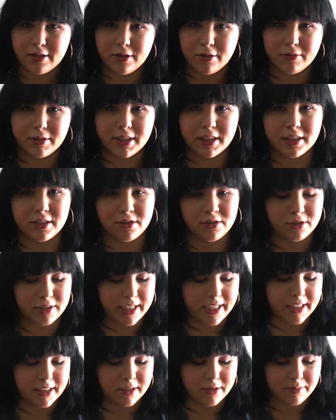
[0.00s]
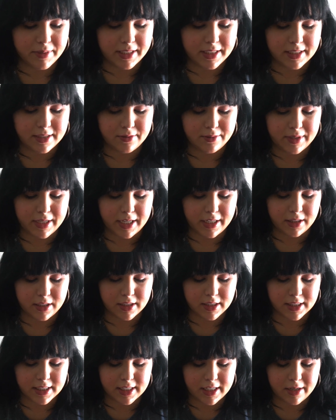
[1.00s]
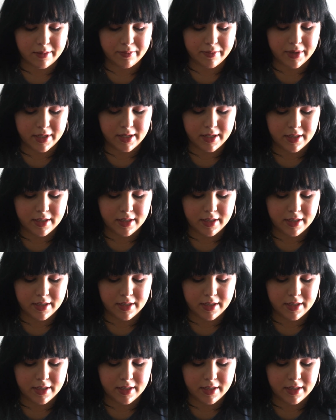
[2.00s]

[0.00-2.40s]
which is strange because when I looked it up,